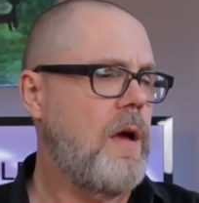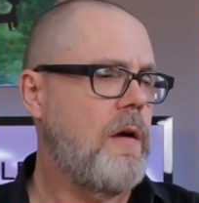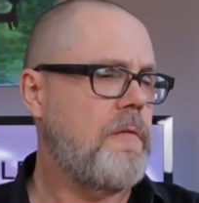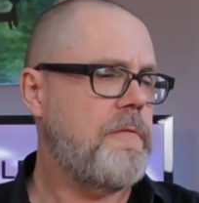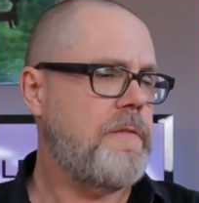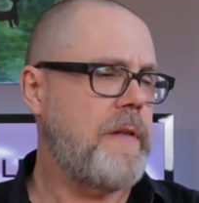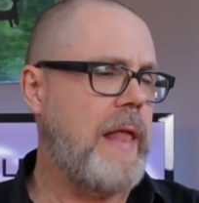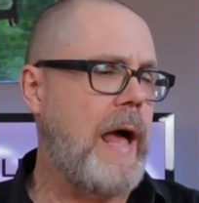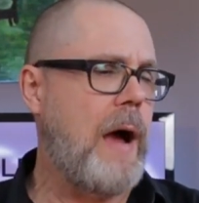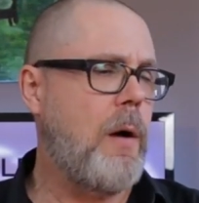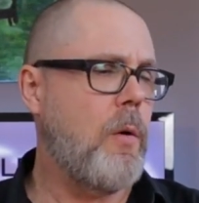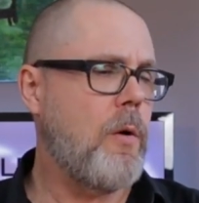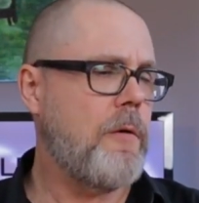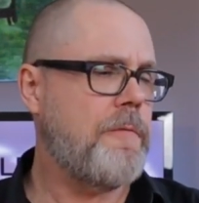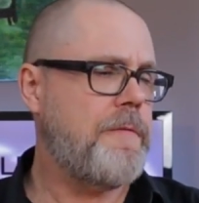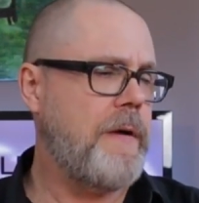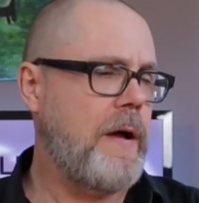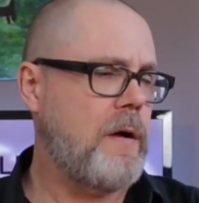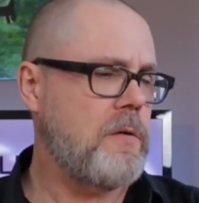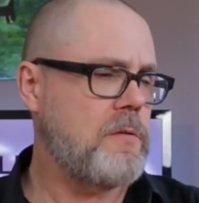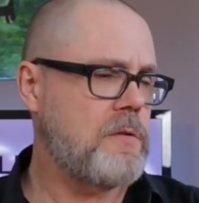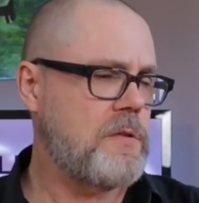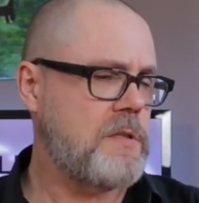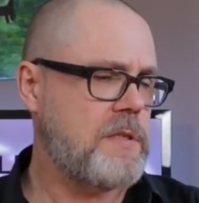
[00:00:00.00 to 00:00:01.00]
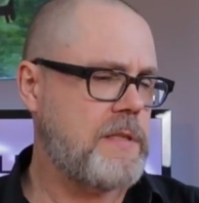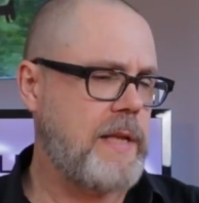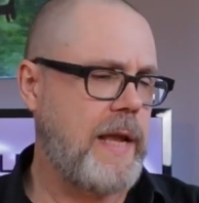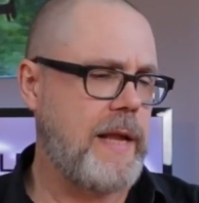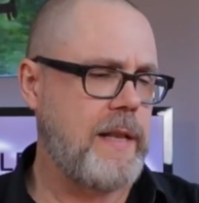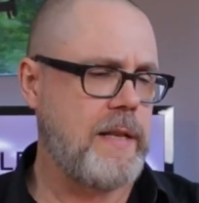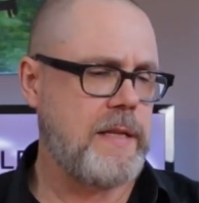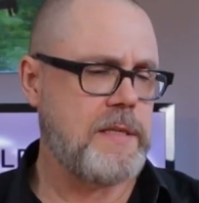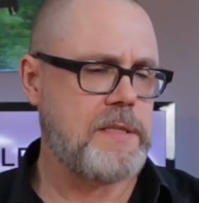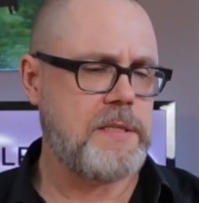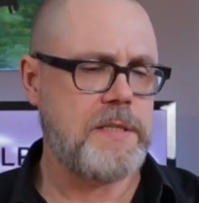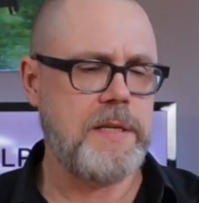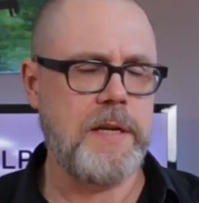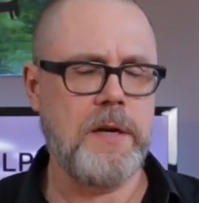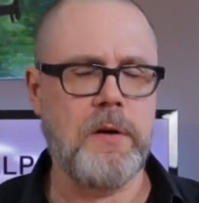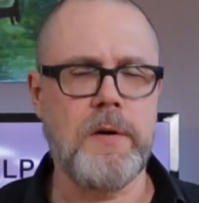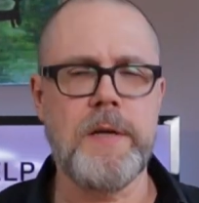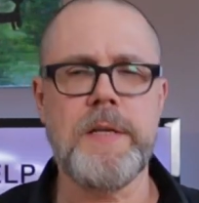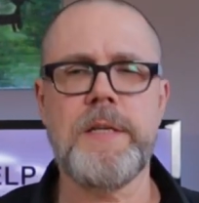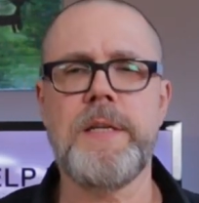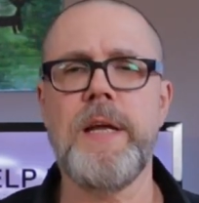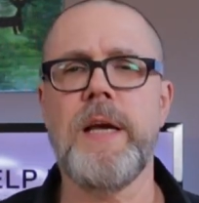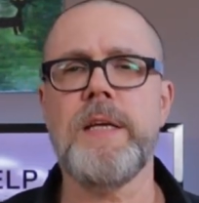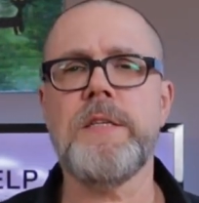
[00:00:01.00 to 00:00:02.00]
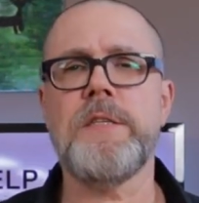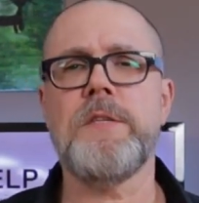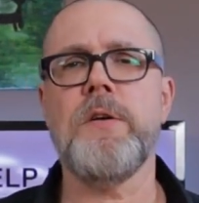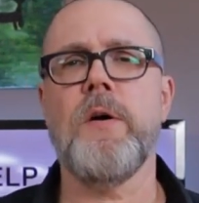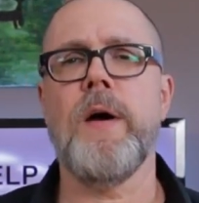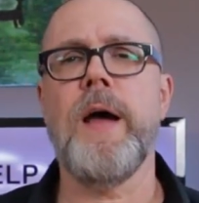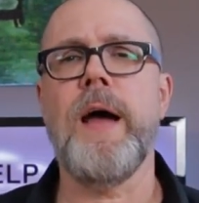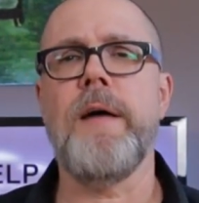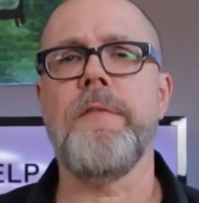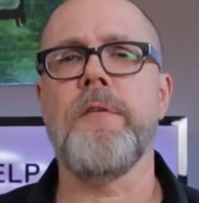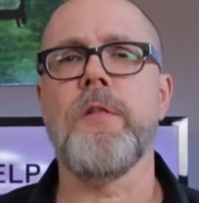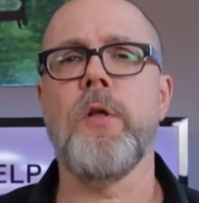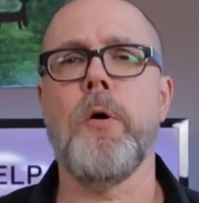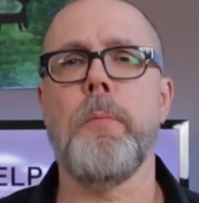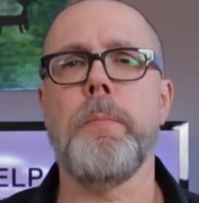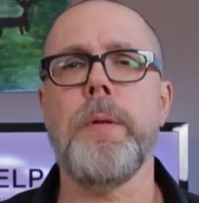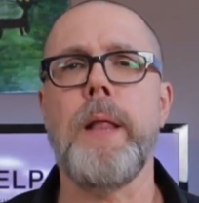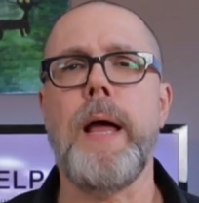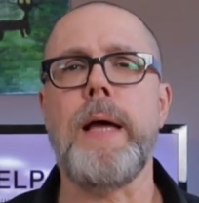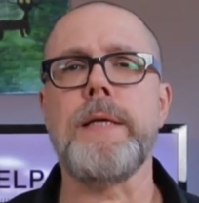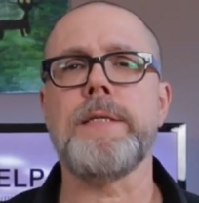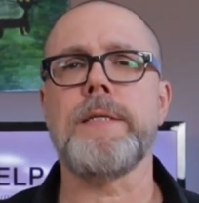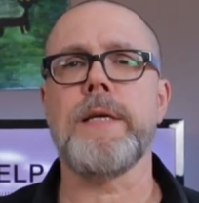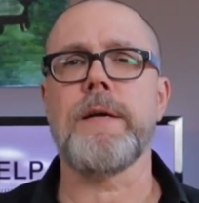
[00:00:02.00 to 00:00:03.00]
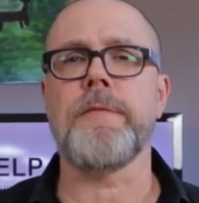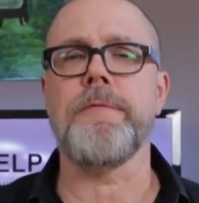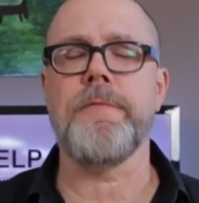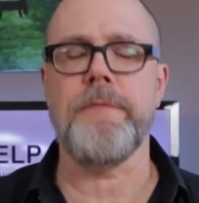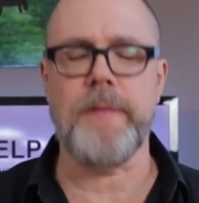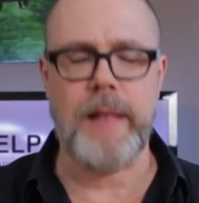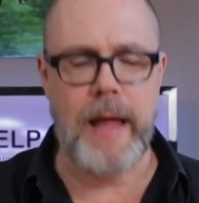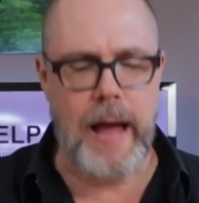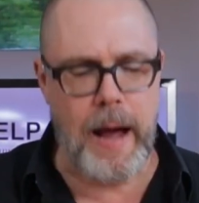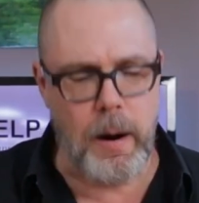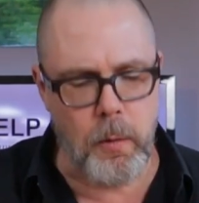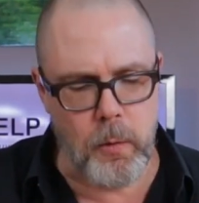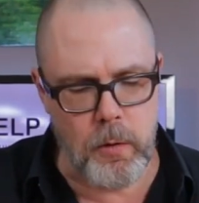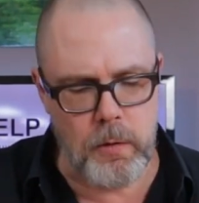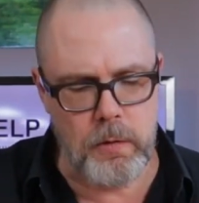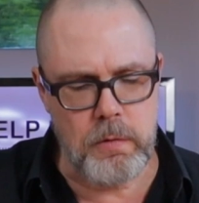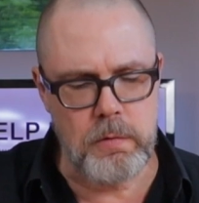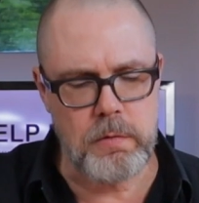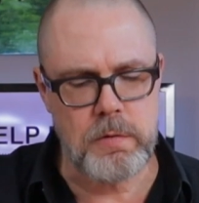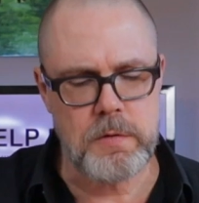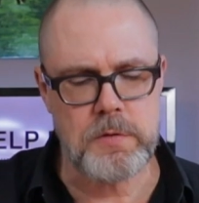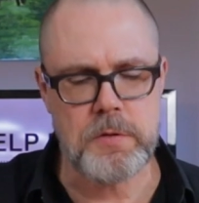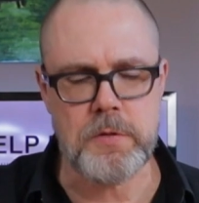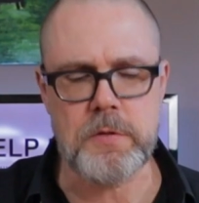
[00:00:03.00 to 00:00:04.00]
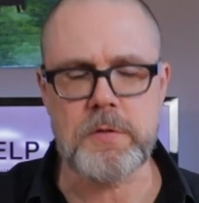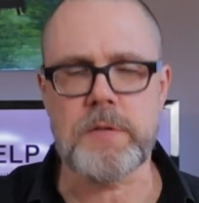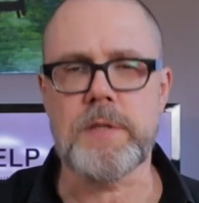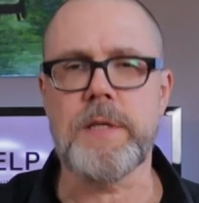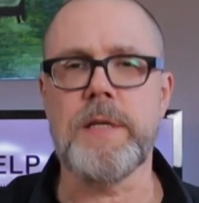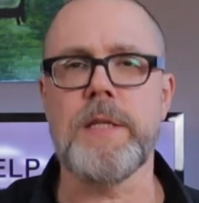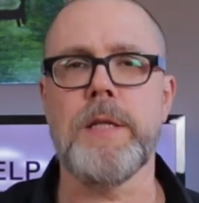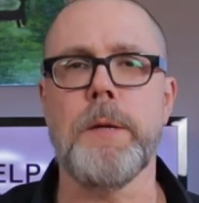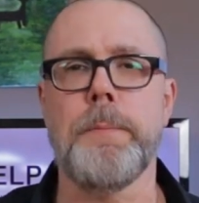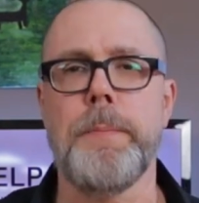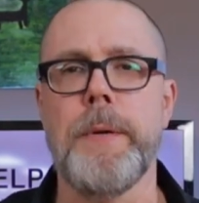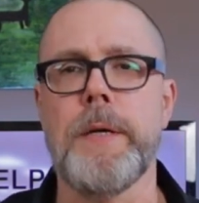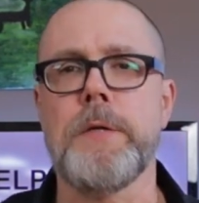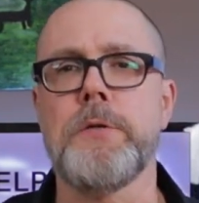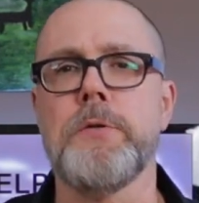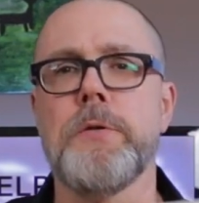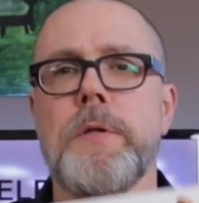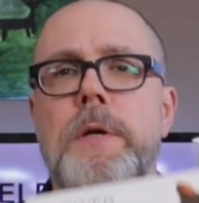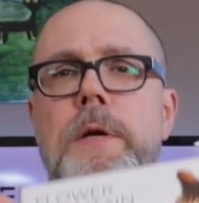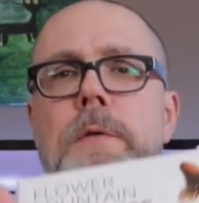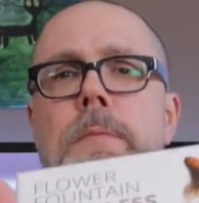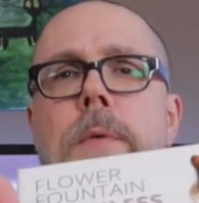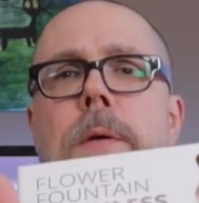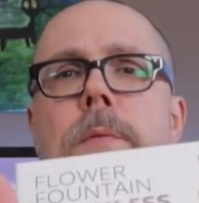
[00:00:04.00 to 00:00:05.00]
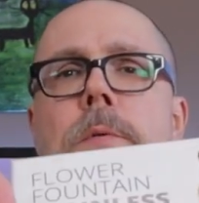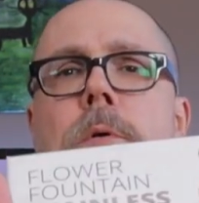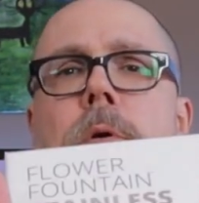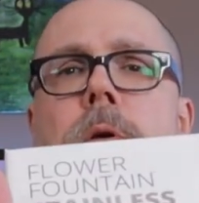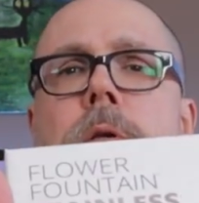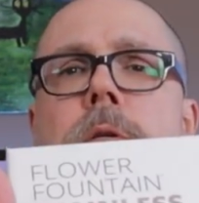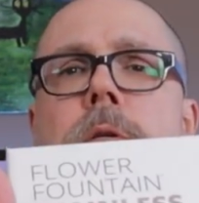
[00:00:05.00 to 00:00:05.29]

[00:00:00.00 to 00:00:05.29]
Flower Fountain Stainless Steel. It does still have a little plastic flower, as you can see in the picture there, maybe you